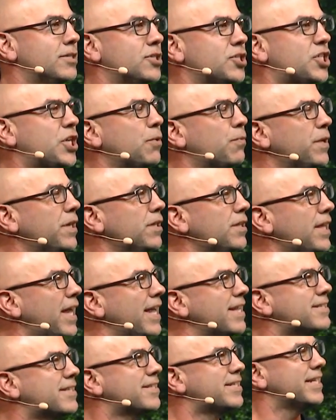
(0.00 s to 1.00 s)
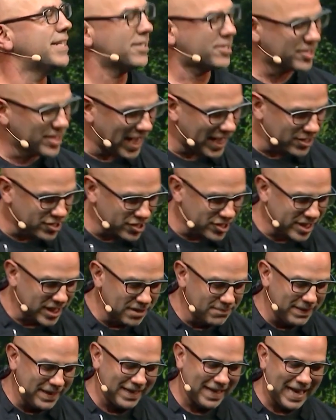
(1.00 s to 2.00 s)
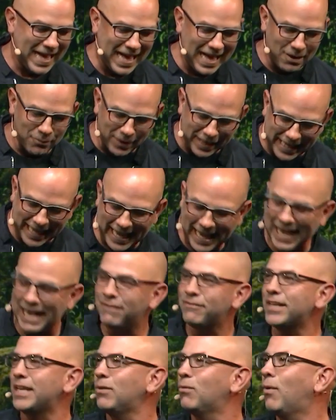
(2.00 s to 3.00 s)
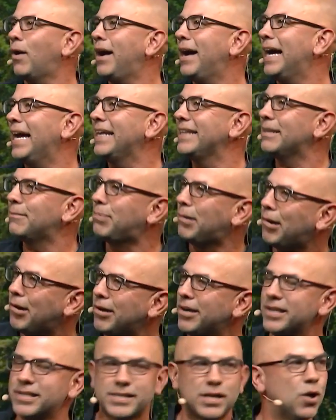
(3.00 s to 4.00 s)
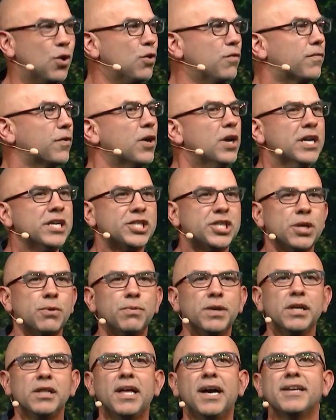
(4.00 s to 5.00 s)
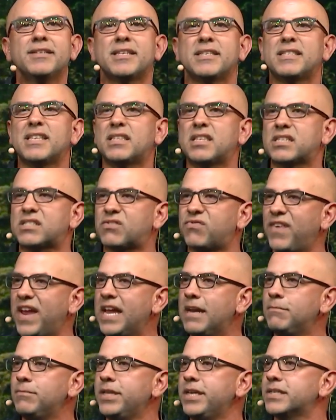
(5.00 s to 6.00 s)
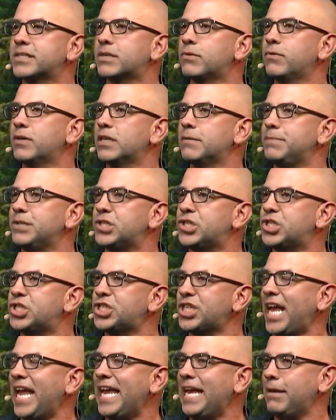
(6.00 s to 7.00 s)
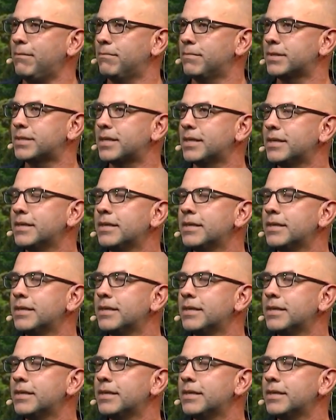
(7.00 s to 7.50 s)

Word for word: She realizes that it's not just going to be, ah, we can't have any wine, the party's over. She realizes that this family is going to be shamed.